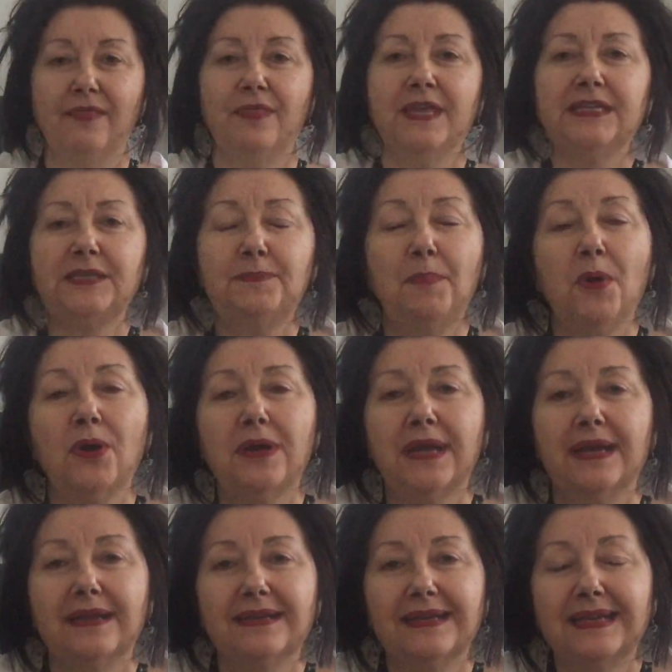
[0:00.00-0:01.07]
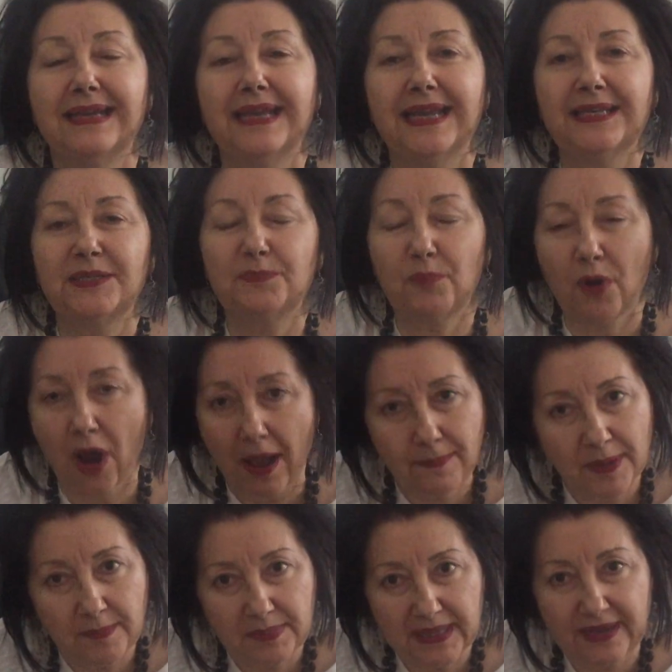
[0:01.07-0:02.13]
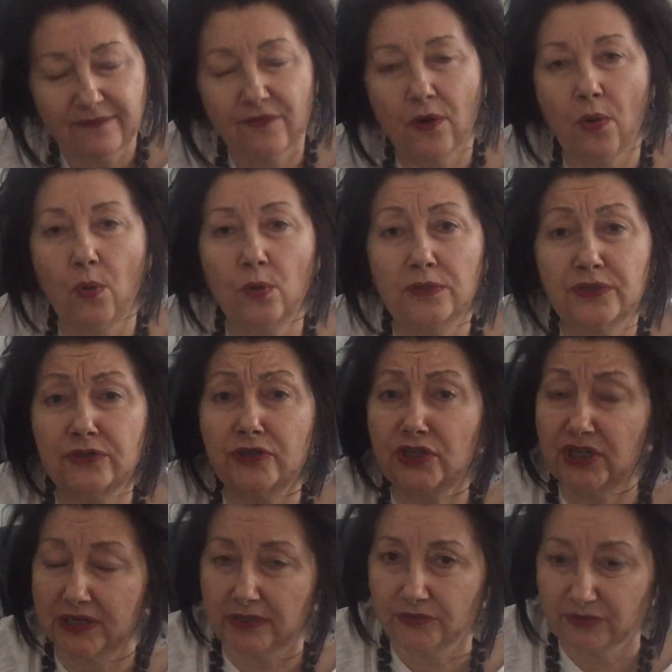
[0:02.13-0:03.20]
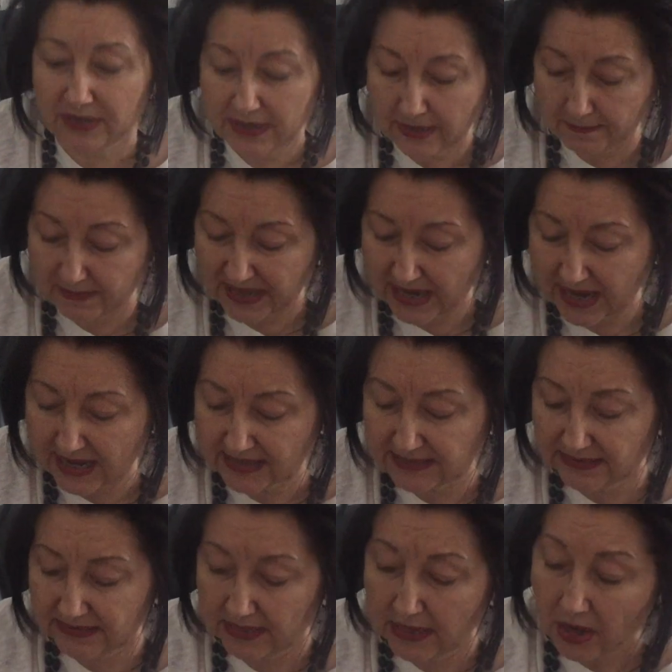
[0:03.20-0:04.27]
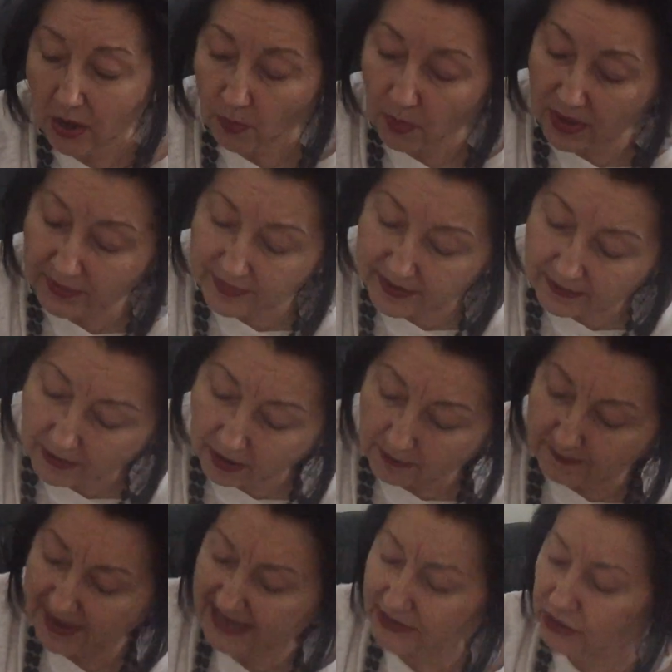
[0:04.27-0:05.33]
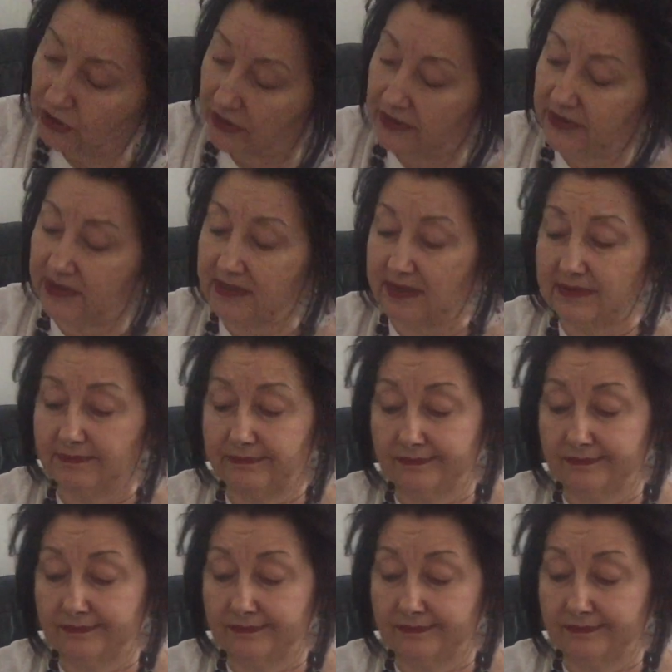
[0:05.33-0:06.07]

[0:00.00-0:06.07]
This book is probably for older children because, well, there are pictures.